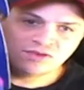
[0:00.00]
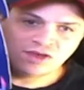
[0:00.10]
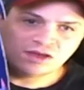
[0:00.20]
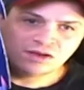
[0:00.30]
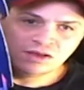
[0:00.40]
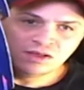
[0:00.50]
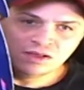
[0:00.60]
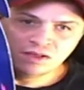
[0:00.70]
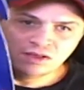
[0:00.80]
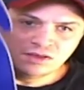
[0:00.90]
inside.
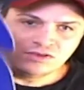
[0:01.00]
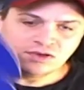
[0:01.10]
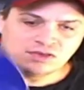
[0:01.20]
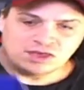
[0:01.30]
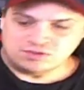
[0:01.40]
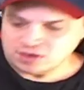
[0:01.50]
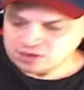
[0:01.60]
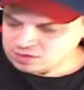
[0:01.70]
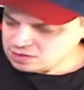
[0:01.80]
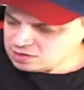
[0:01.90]
So that's
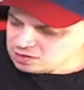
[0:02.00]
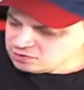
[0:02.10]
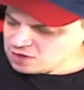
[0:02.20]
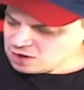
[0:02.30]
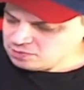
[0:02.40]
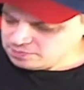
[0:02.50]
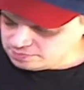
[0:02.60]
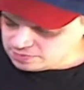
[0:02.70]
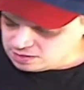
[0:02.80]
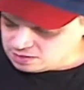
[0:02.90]
it. So
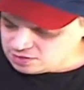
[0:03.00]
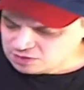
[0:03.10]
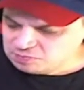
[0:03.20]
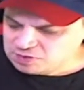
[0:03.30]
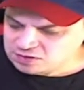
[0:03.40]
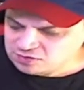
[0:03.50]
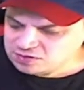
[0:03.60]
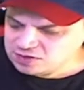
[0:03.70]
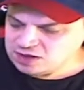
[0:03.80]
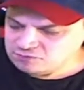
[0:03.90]
that's
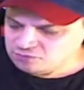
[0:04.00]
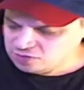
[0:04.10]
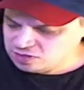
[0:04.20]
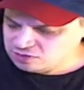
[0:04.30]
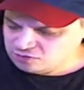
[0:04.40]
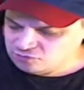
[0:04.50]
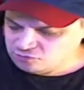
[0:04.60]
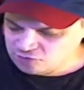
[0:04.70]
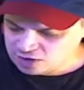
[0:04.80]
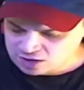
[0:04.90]
basically it for this
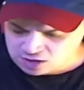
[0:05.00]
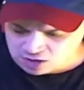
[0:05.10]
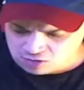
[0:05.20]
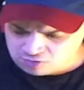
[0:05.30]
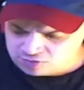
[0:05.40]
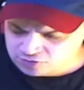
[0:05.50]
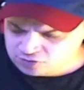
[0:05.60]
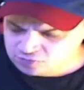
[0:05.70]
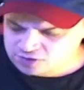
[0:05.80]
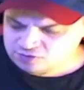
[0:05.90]
video. If
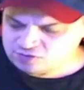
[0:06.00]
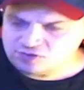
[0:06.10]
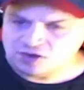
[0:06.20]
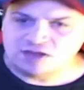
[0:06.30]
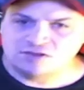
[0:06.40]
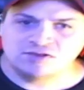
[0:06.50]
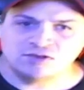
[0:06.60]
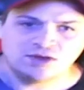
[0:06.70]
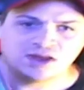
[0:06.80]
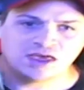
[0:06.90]
you want your chance
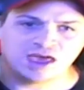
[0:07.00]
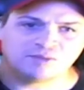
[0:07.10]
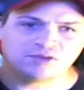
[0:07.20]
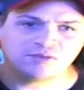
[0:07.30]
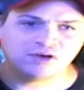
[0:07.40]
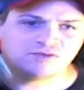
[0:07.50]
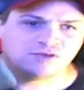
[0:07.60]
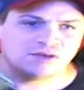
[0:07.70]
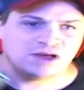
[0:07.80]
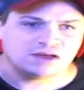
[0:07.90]
to win a Captain
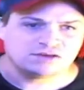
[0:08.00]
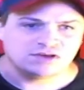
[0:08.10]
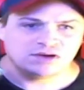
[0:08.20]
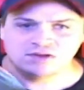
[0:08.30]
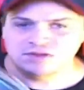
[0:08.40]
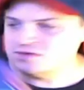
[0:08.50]
Marvel box and all